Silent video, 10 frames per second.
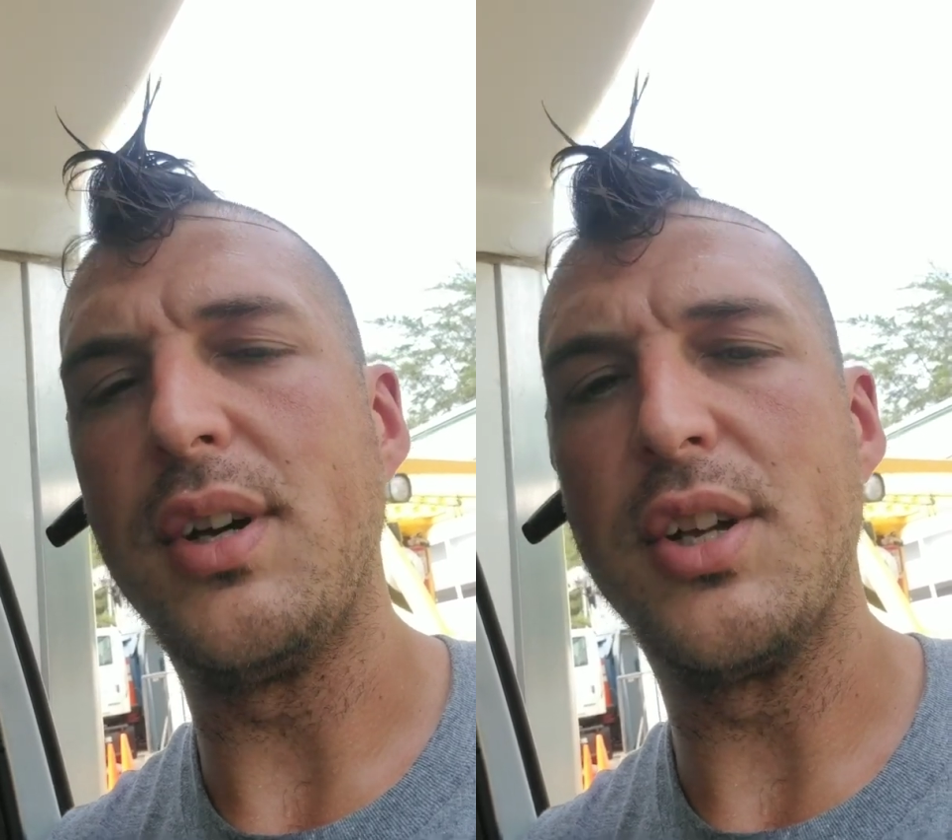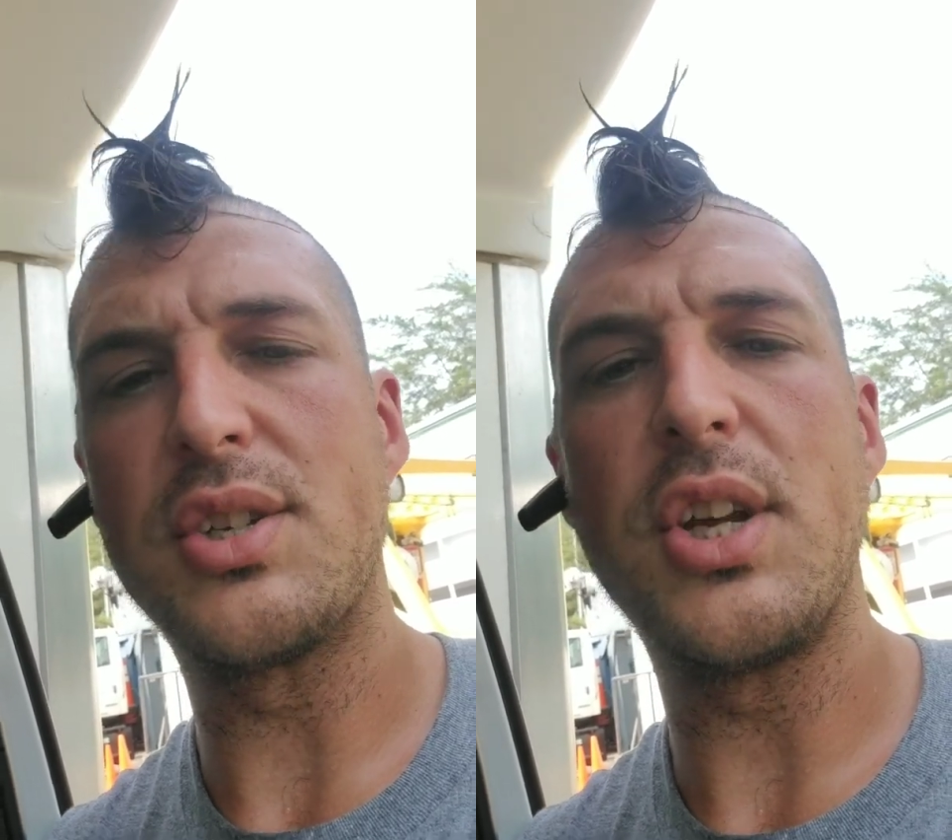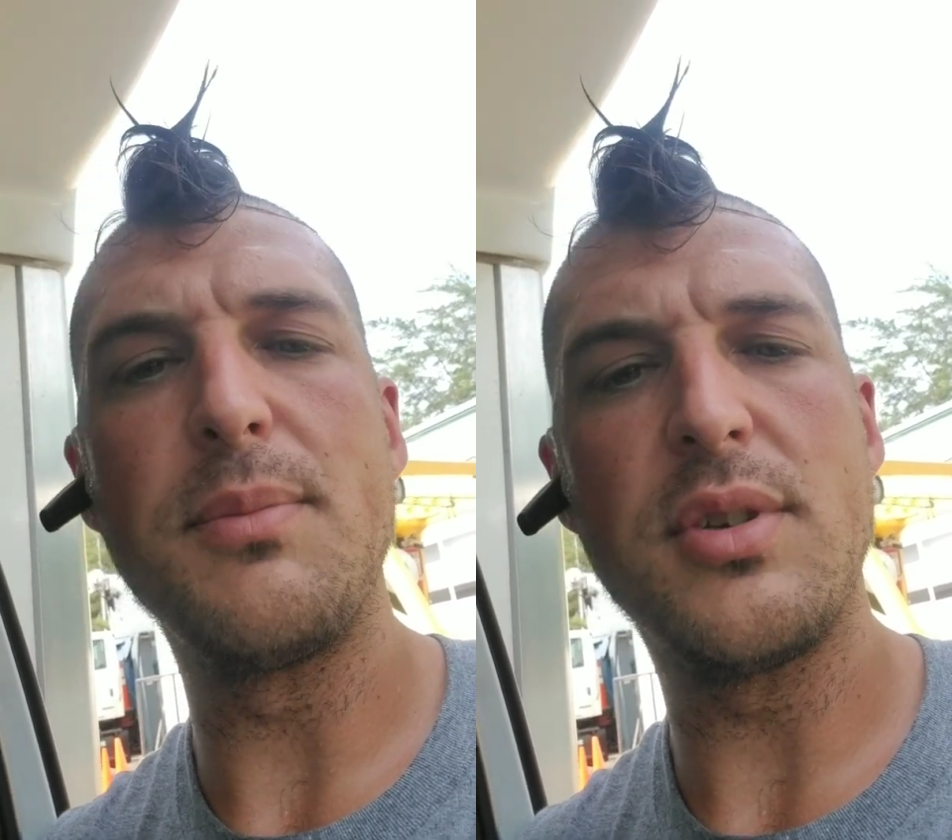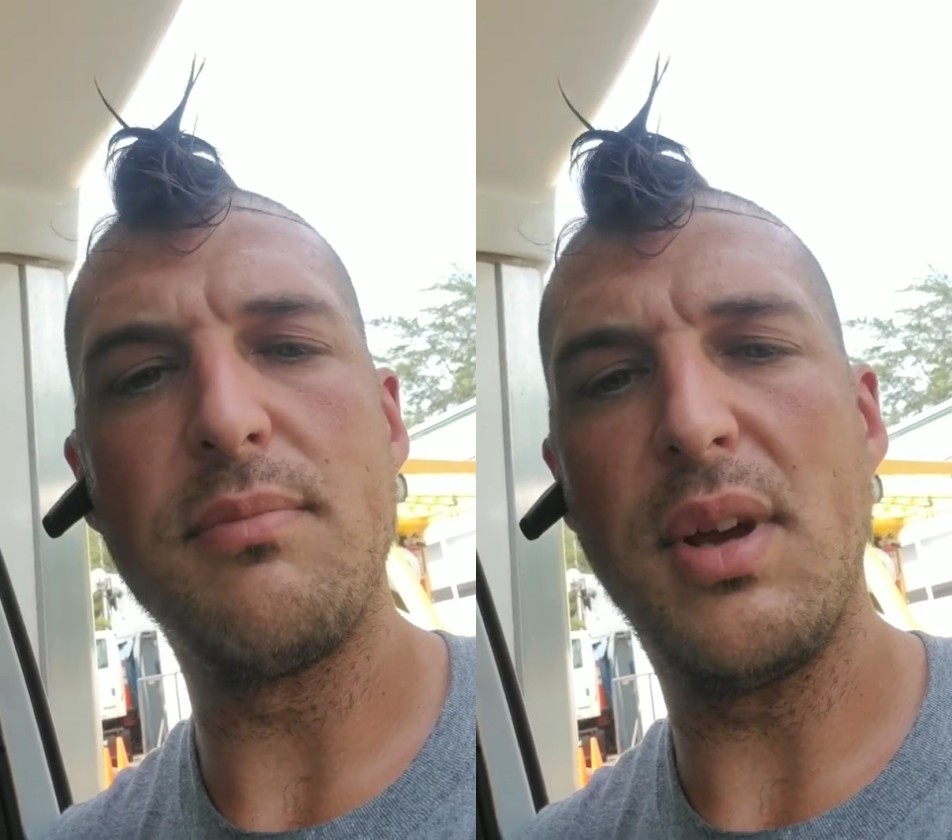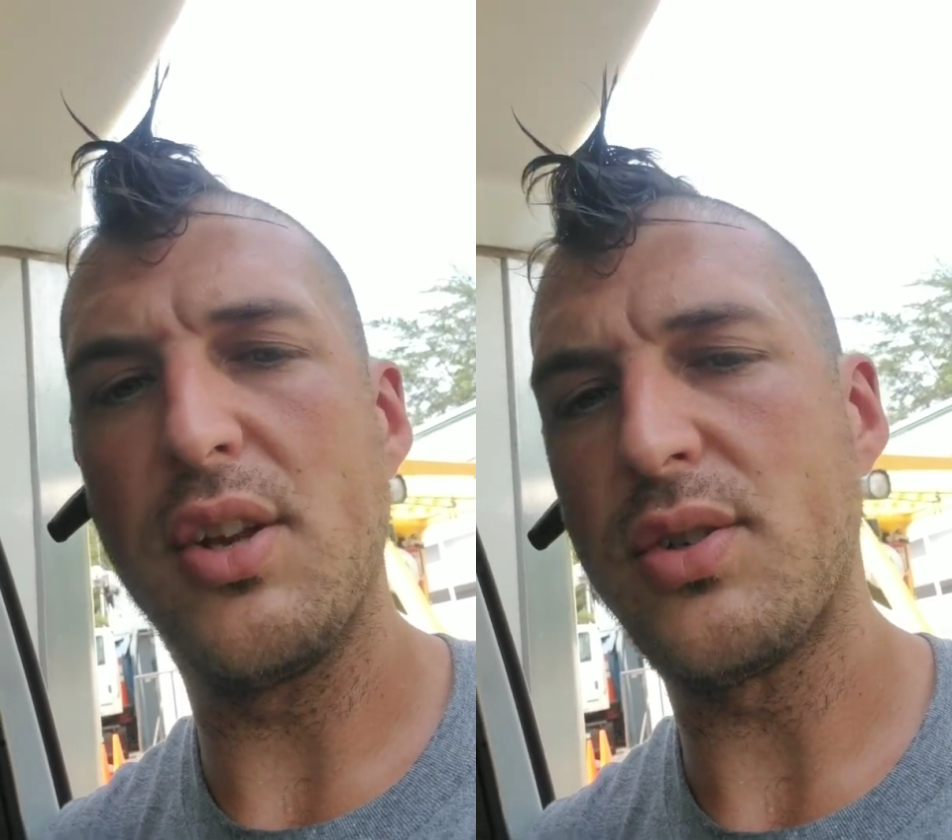
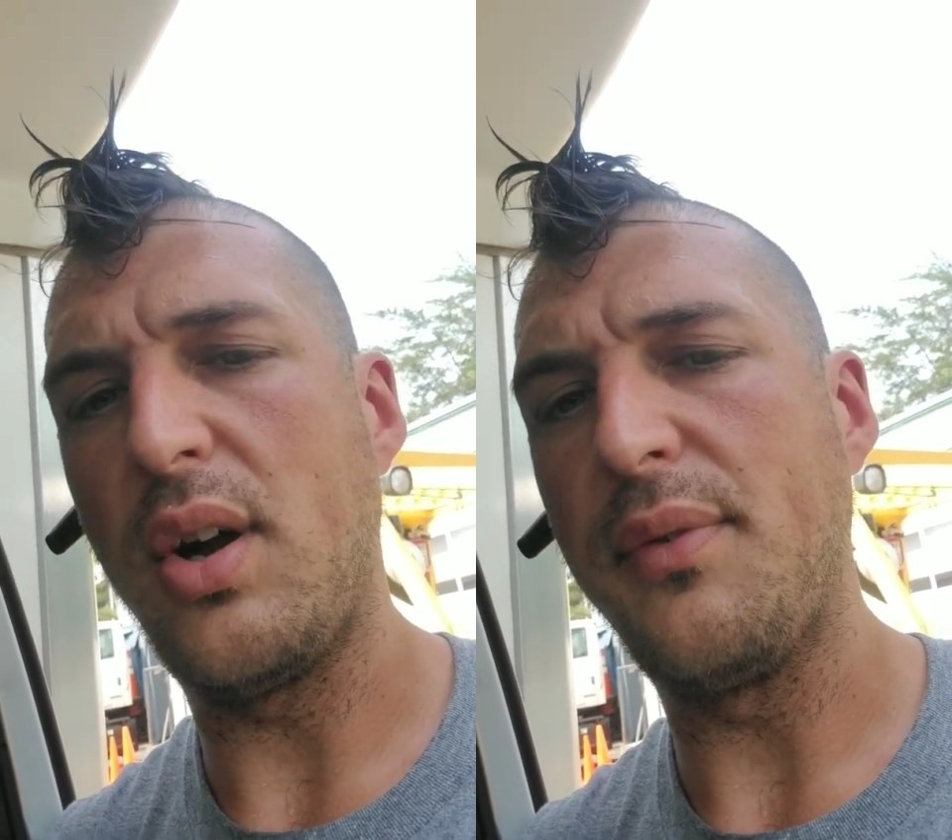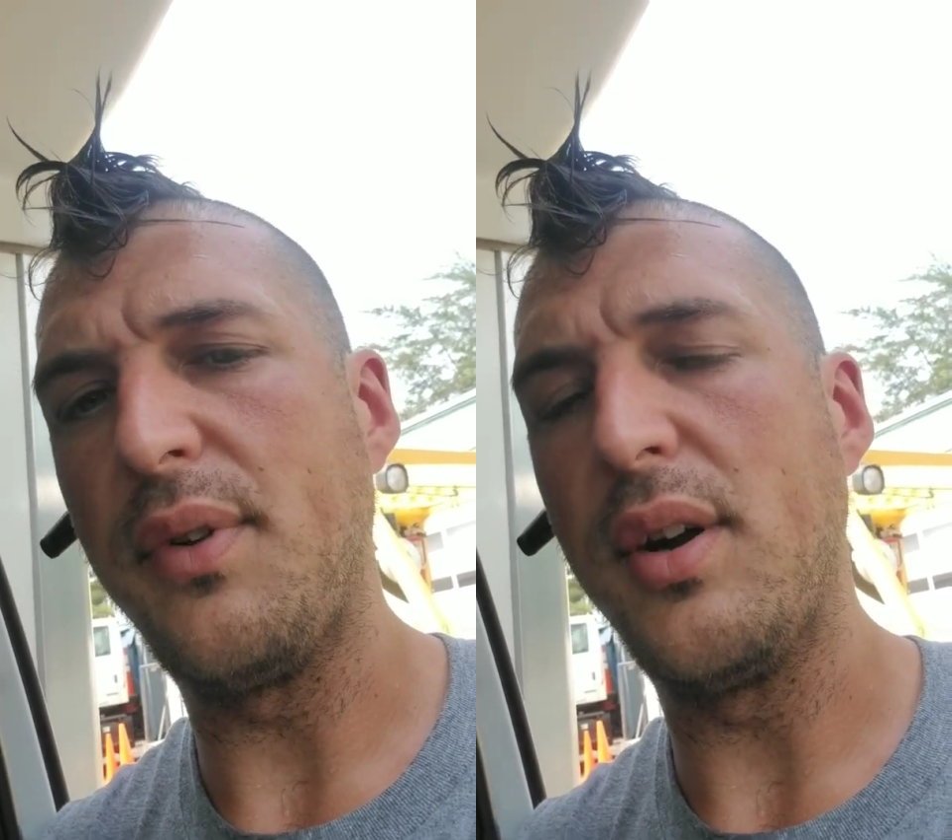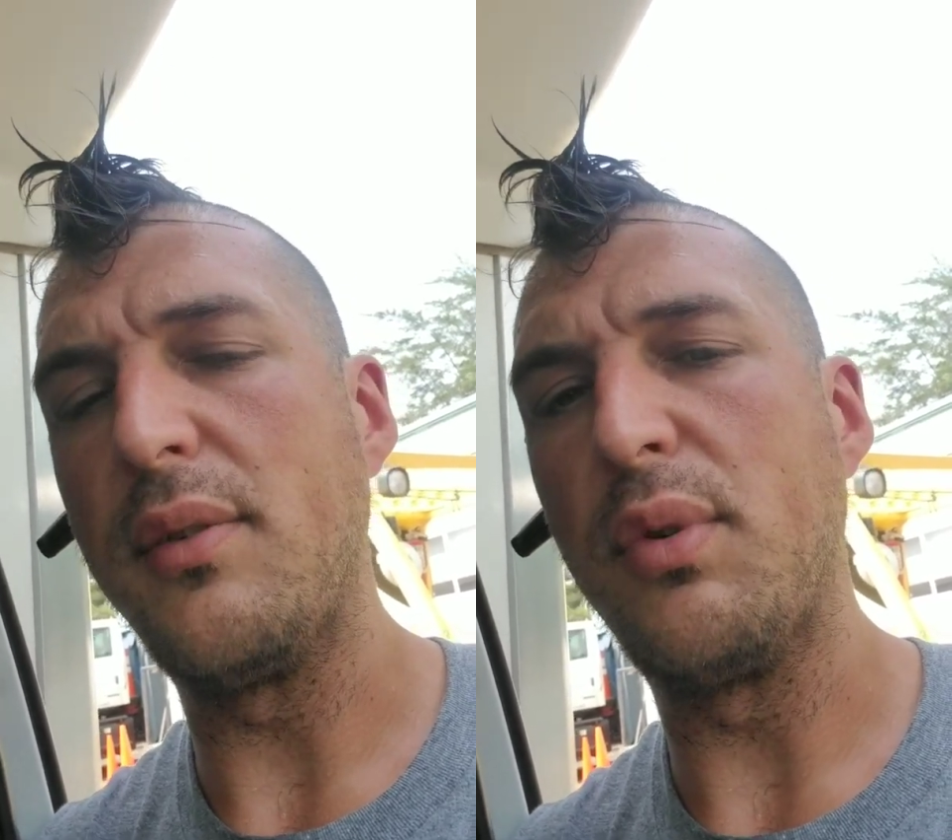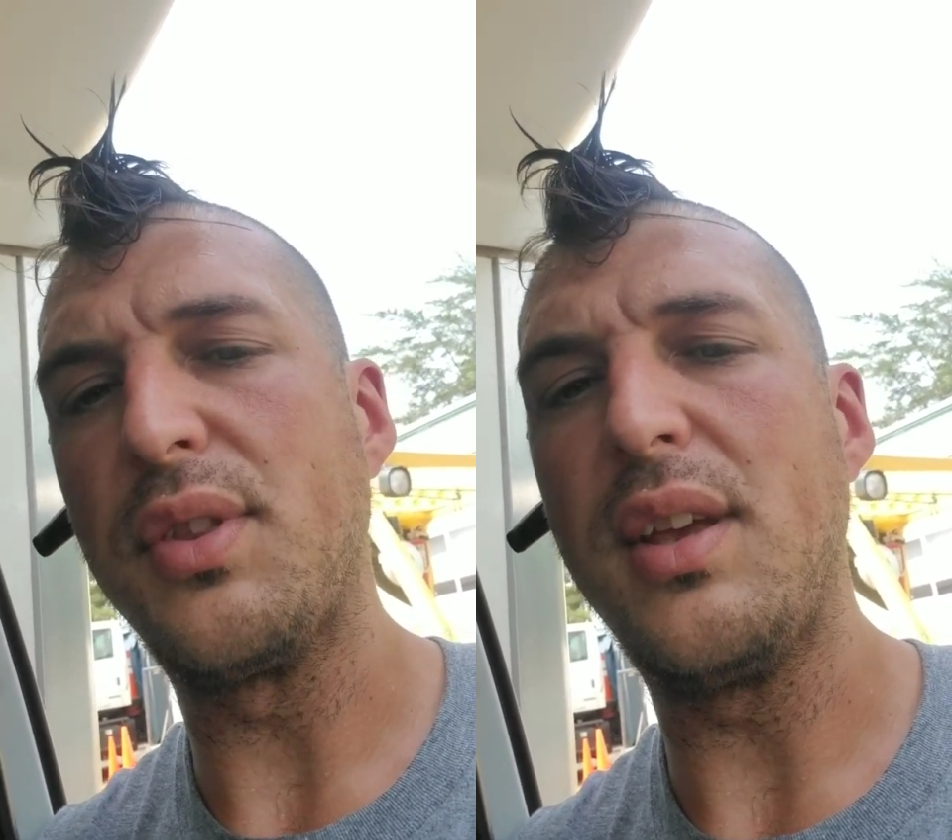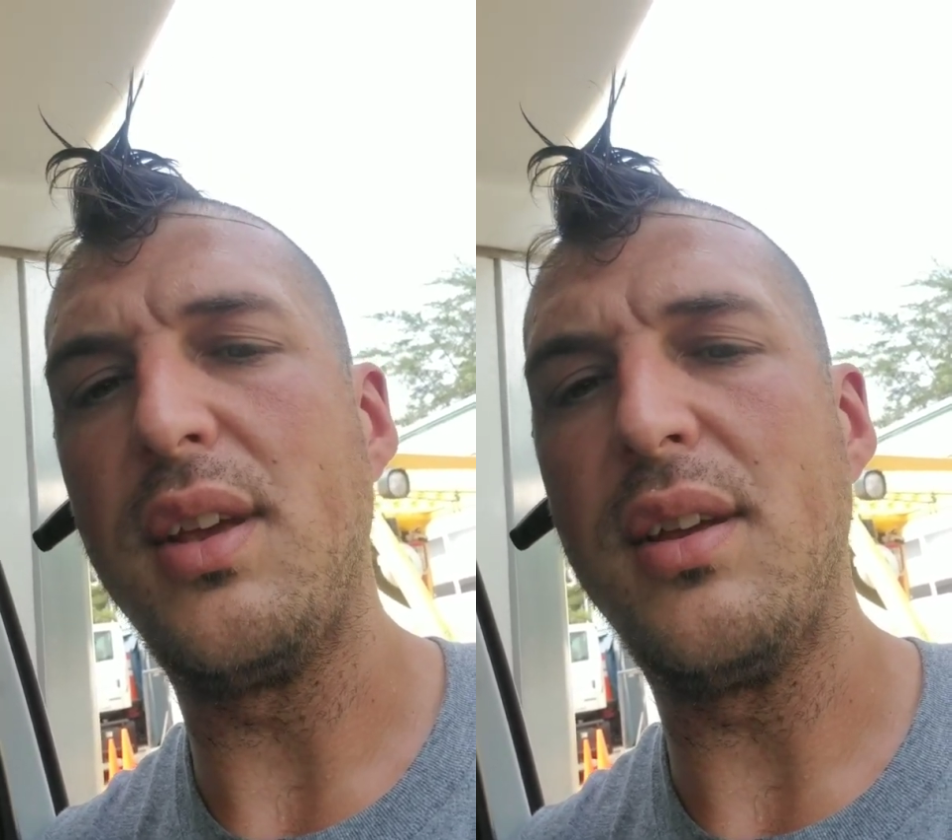assumption based off of
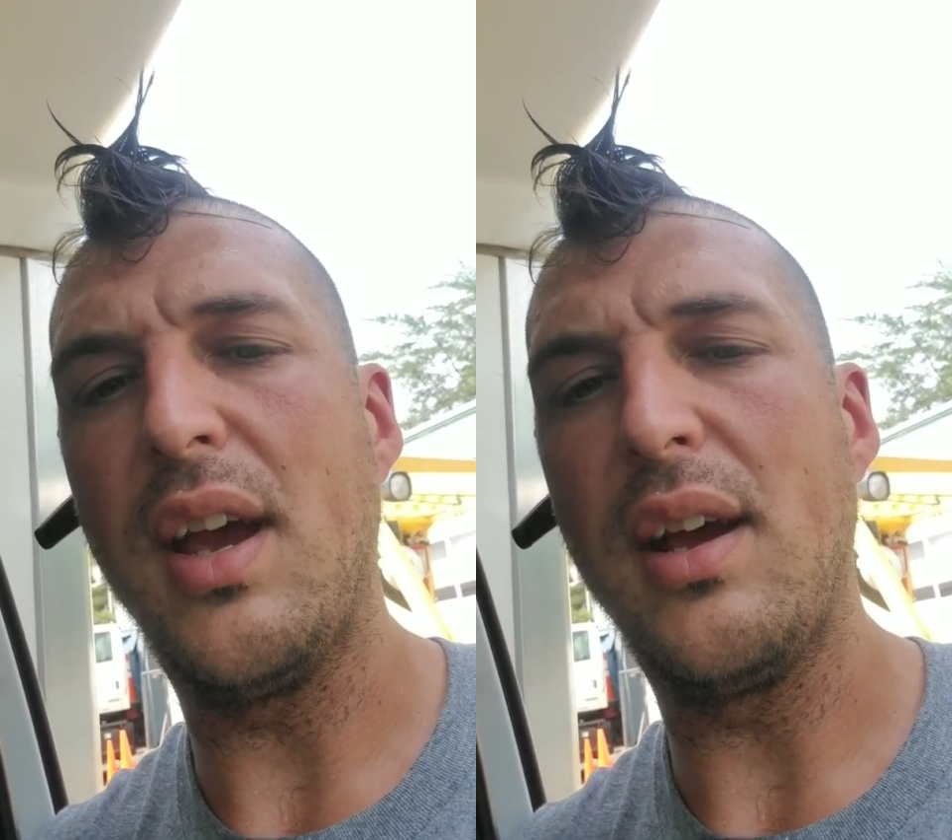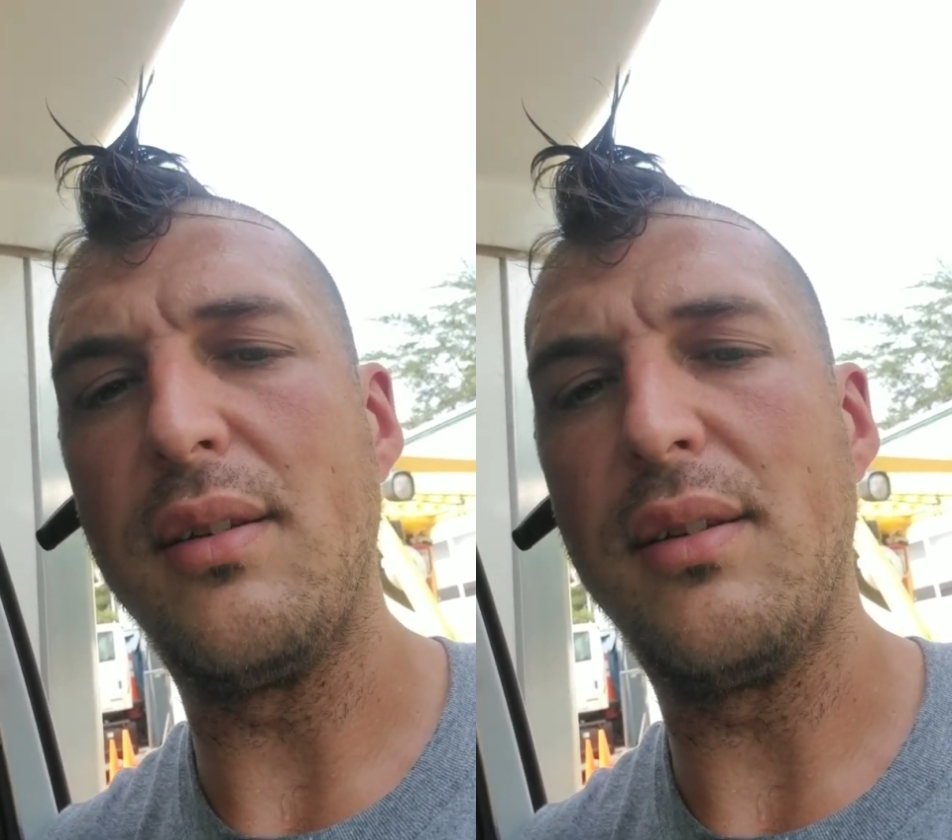what the